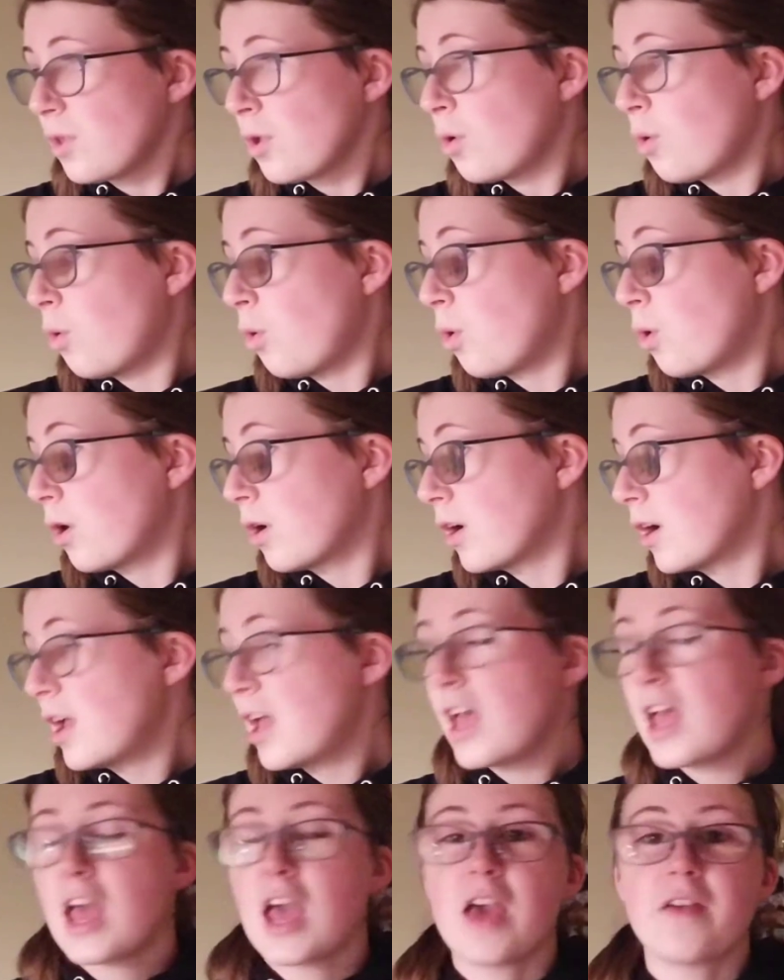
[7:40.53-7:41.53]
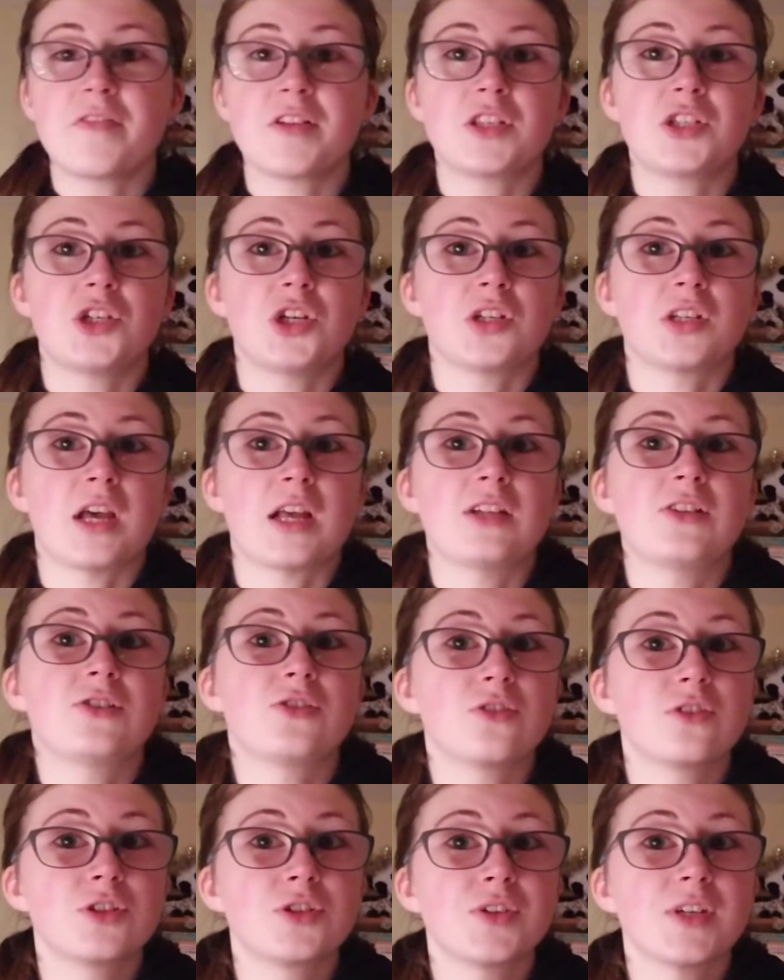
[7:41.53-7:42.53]
or if it's just had
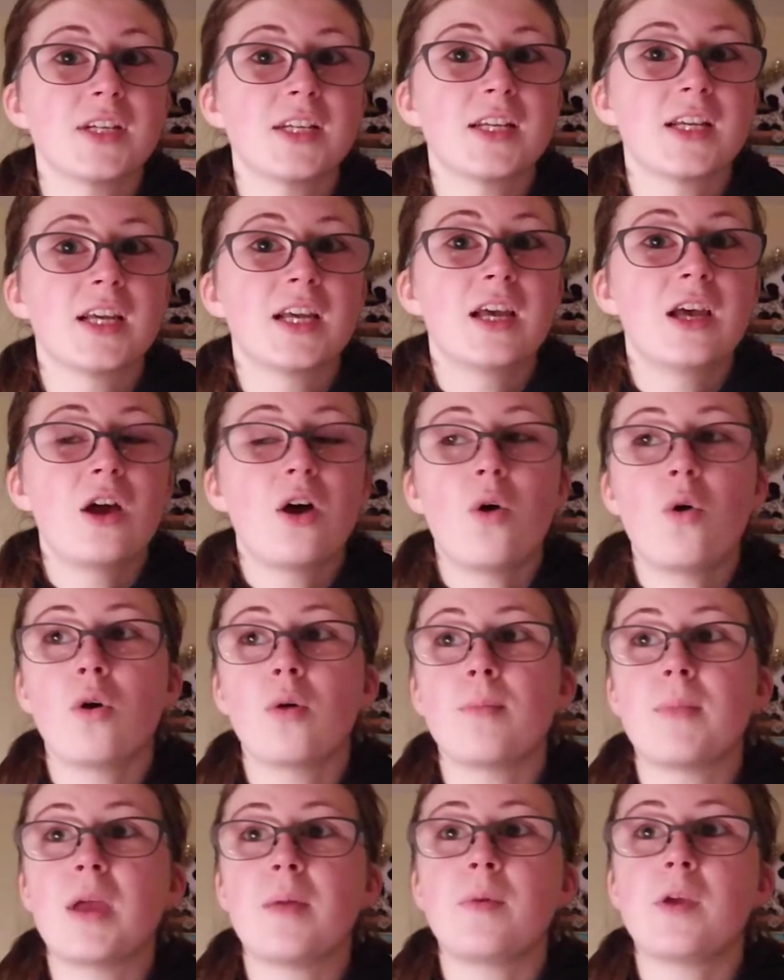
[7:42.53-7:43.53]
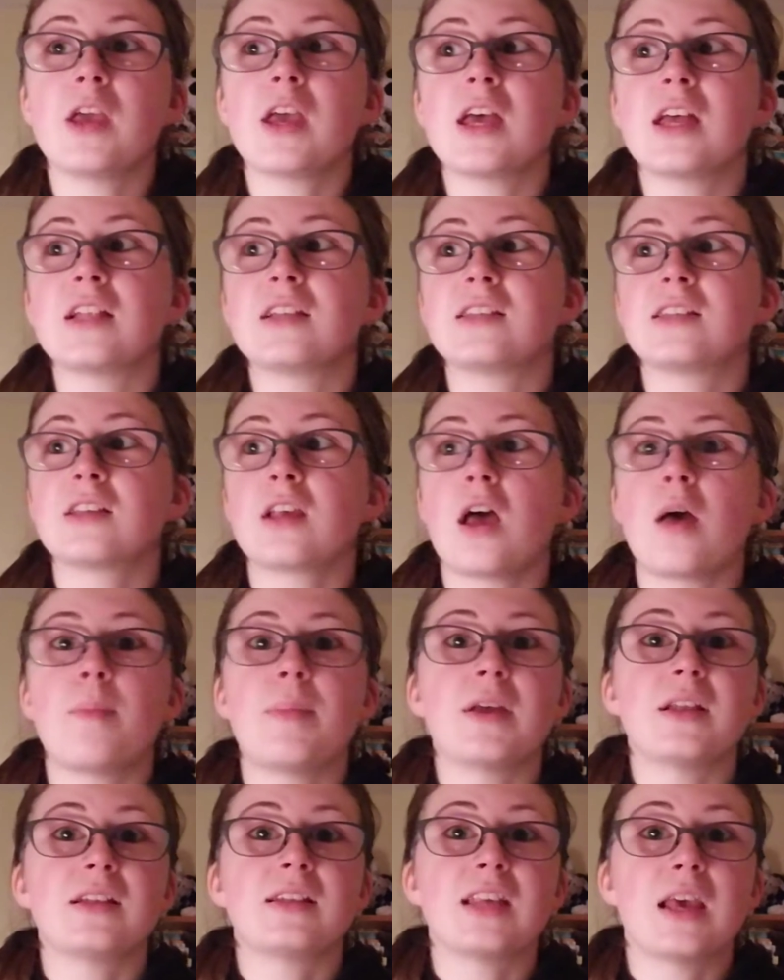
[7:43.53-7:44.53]
surgery, or maybe it's a
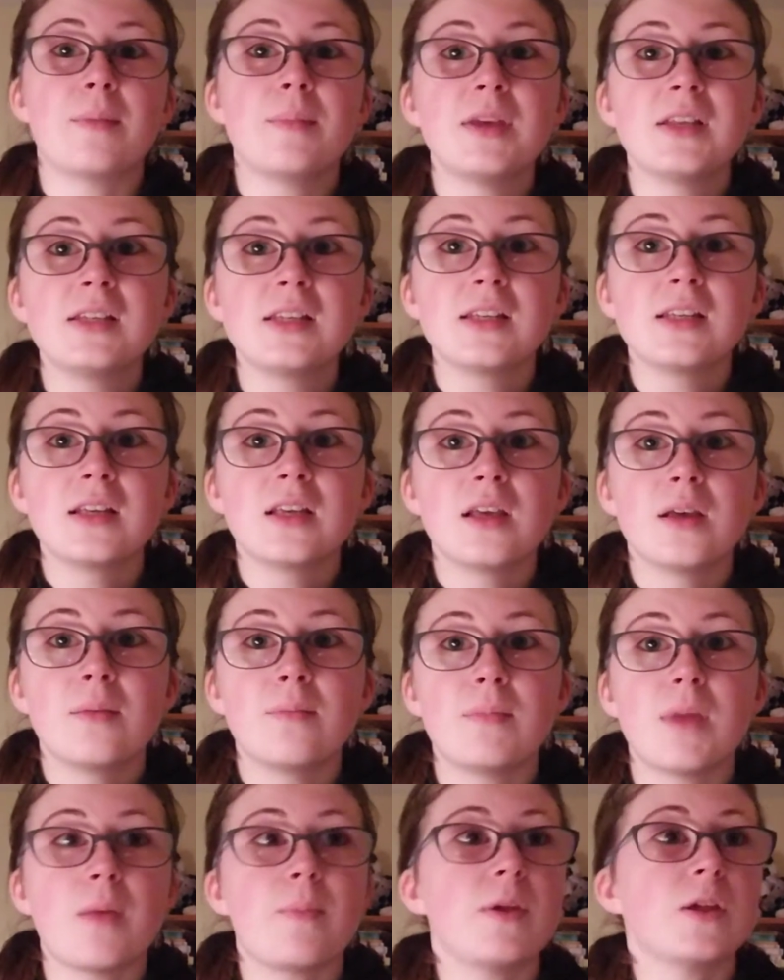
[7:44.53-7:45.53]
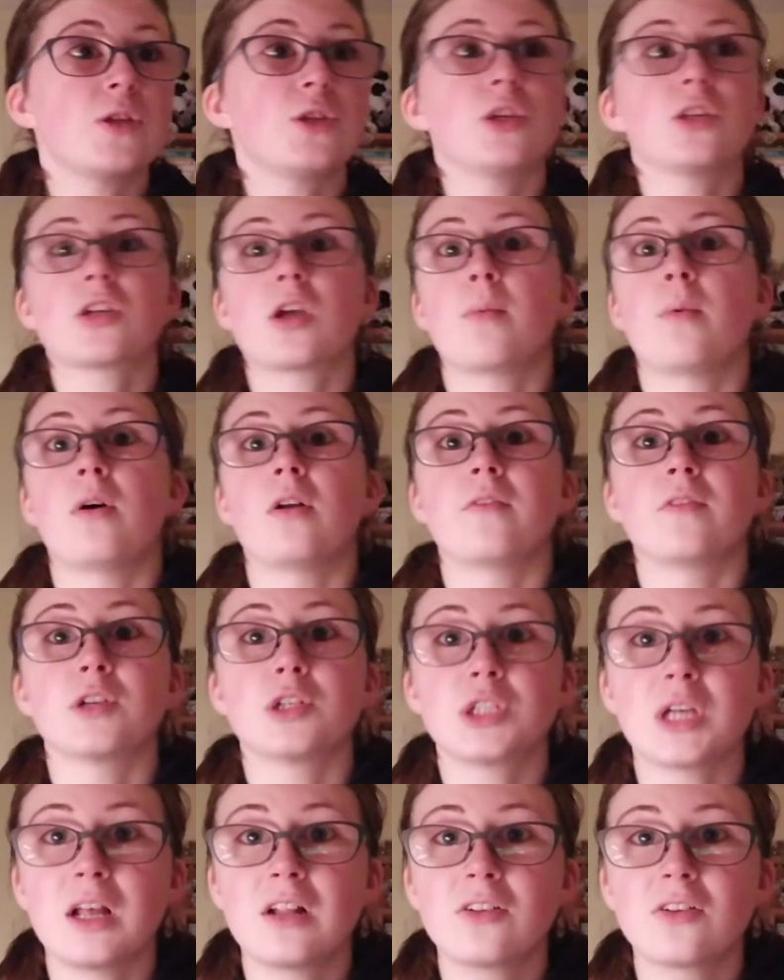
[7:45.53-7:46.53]
bit timid. Maybe it's just come out of a
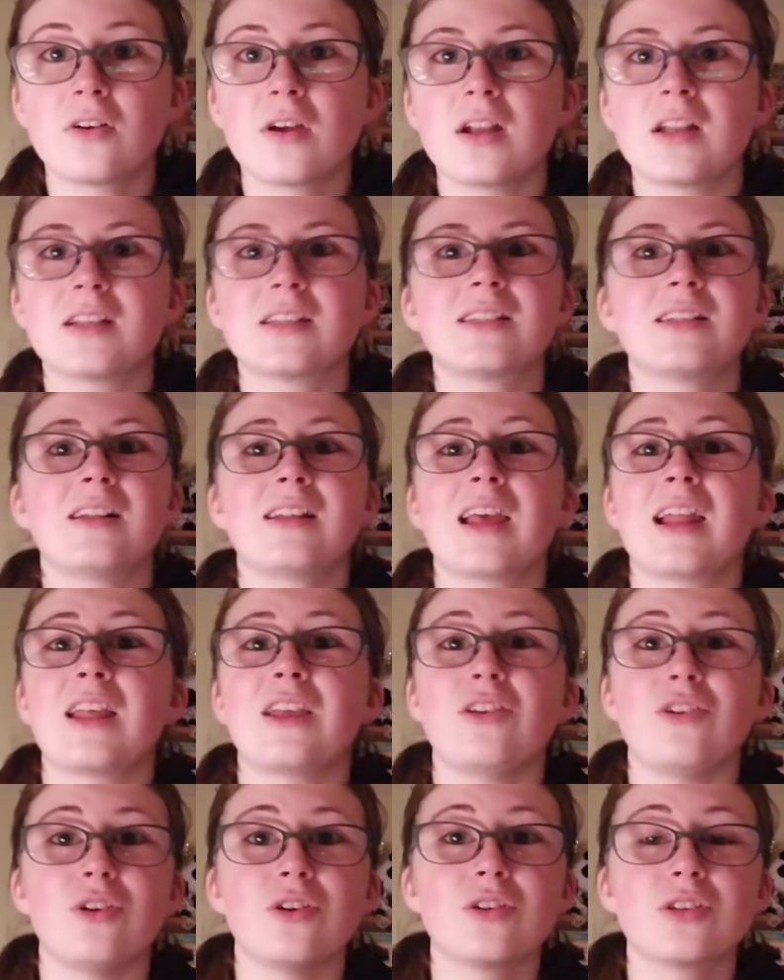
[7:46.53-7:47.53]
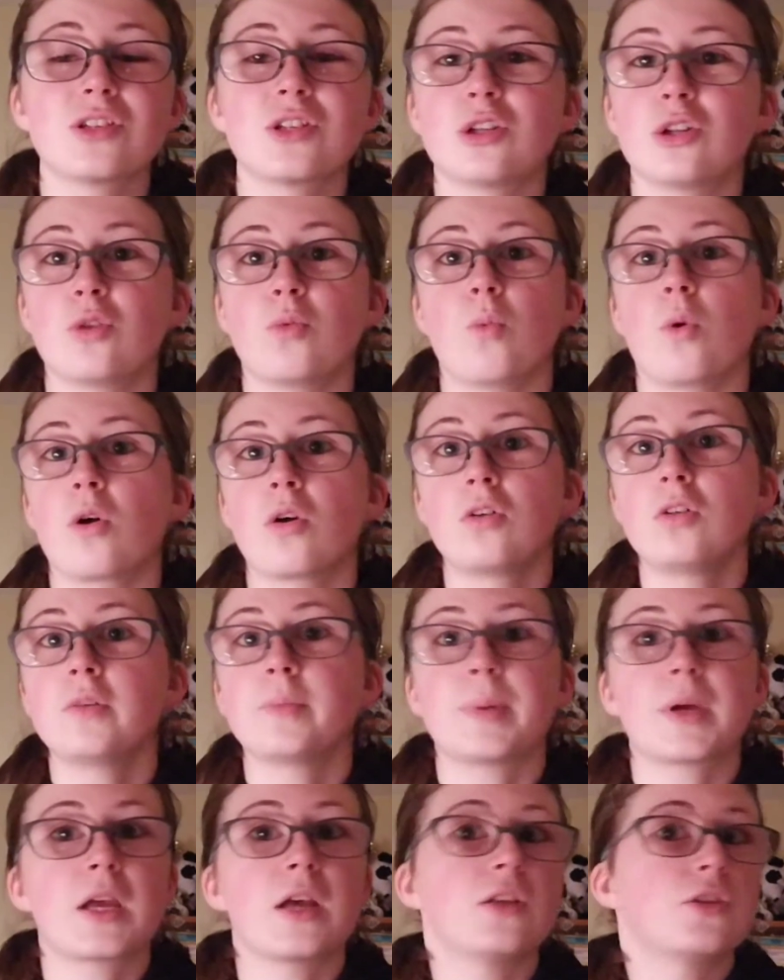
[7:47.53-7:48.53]
shelter and it's still getting used to the world,
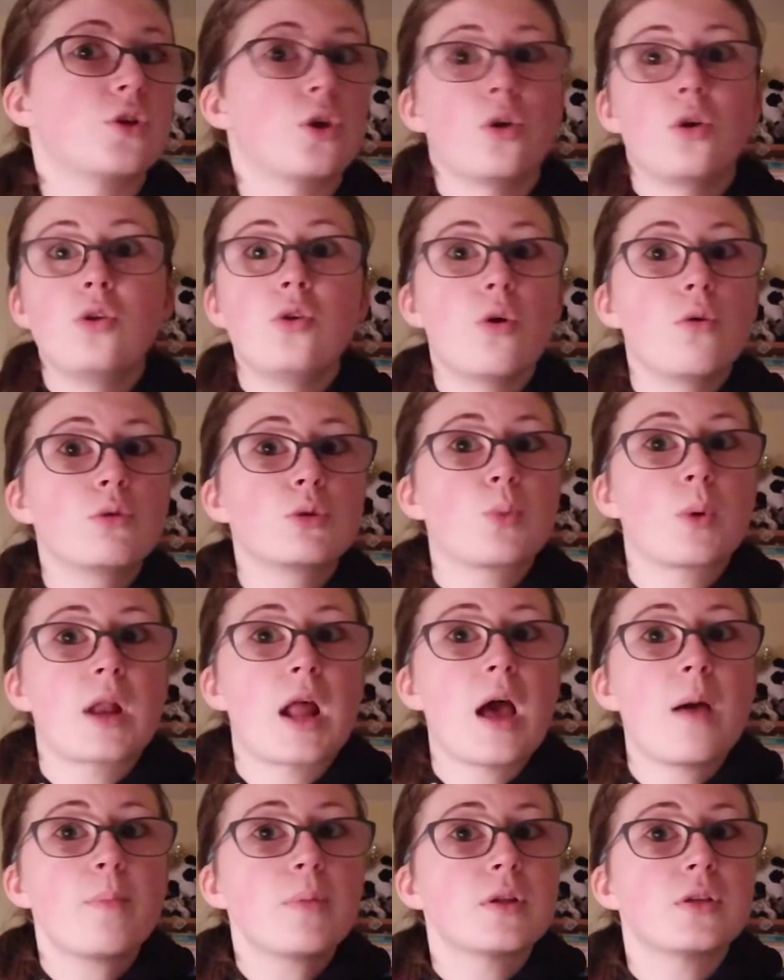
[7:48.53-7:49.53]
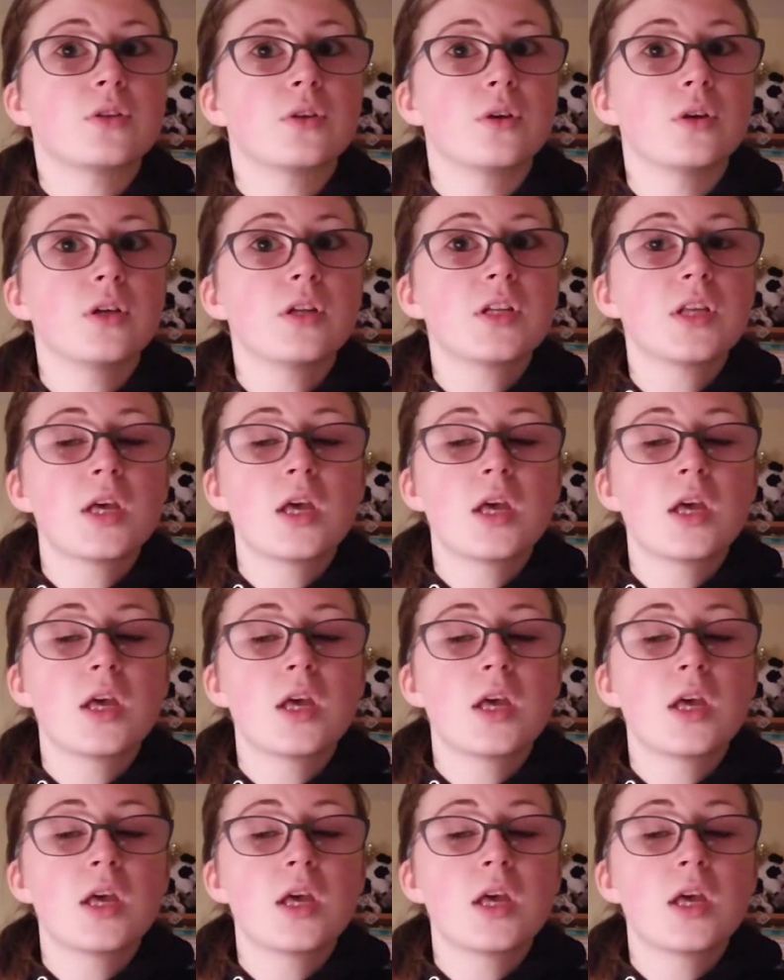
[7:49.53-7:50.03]
because who knows what happened to it.